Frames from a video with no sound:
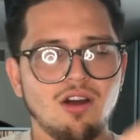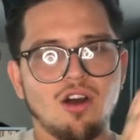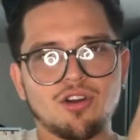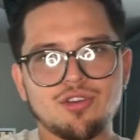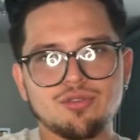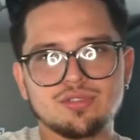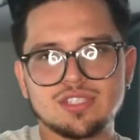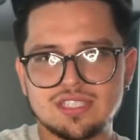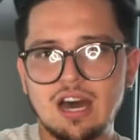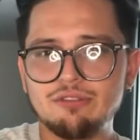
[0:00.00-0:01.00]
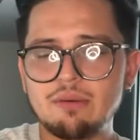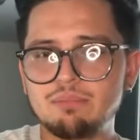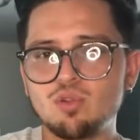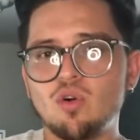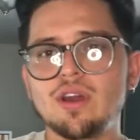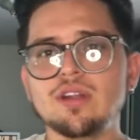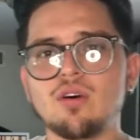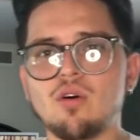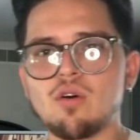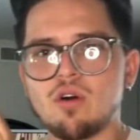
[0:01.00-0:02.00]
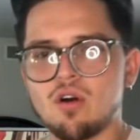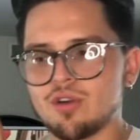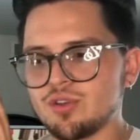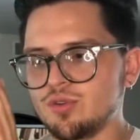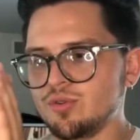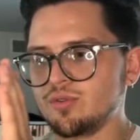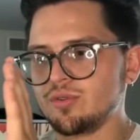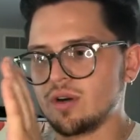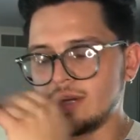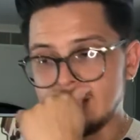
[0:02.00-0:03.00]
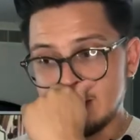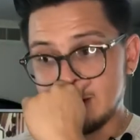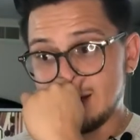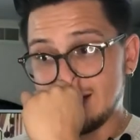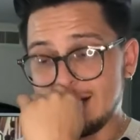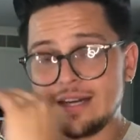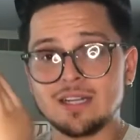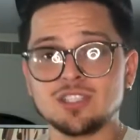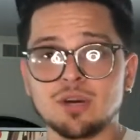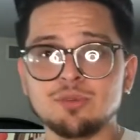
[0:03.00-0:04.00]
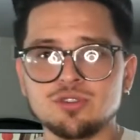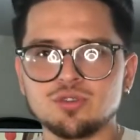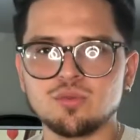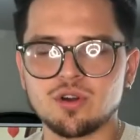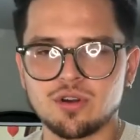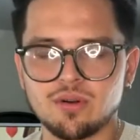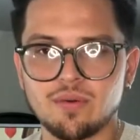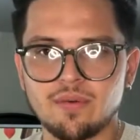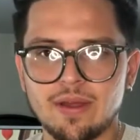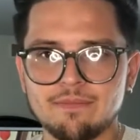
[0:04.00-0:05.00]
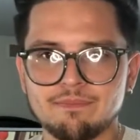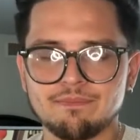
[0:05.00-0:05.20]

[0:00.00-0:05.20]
Are you self-employed or are you a W-2 worker, right?